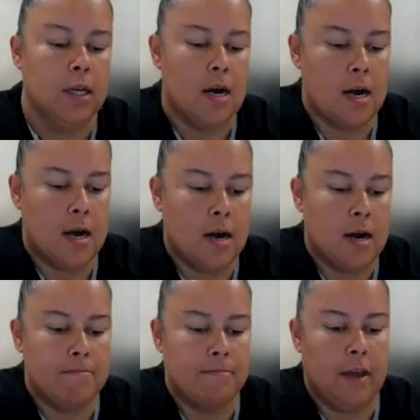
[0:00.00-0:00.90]

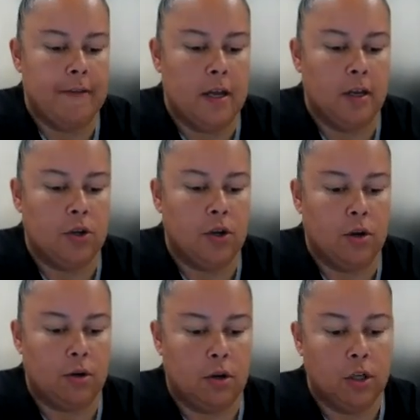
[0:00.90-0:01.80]
and then
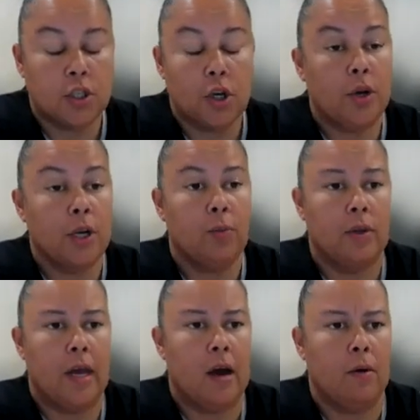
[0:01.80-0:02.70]
consulting with
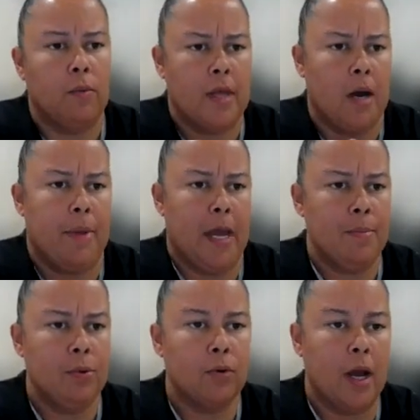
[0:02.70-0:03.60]
our
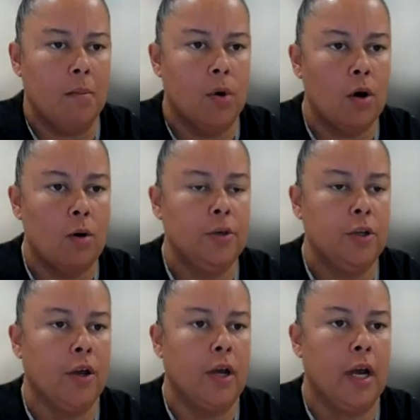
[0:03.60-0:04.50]
people, our mob,
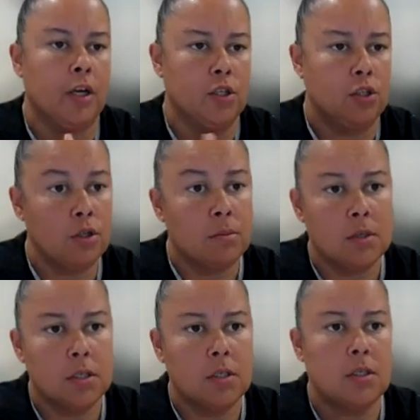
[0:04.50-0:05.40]
our
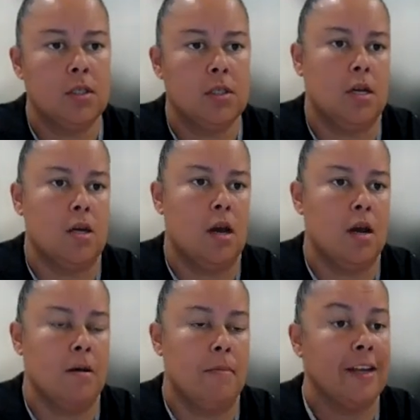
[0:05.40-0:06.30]
consumers,
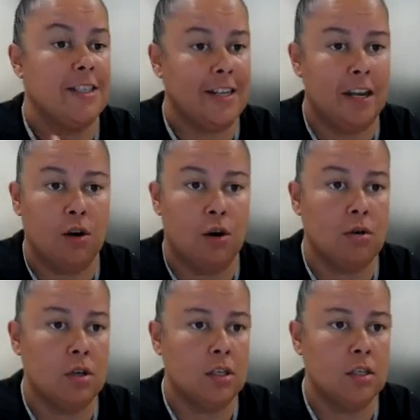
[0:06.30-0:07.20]
our
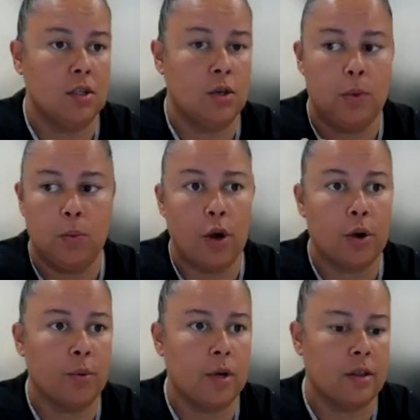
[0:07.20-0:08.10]
stakeholders who we work
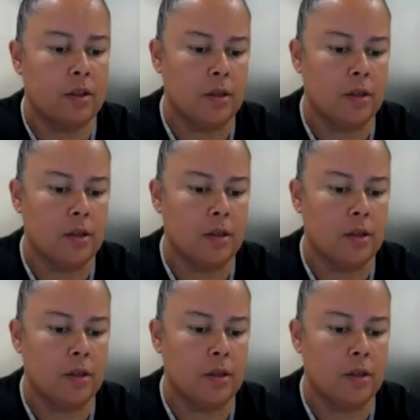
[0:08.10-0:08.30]
with,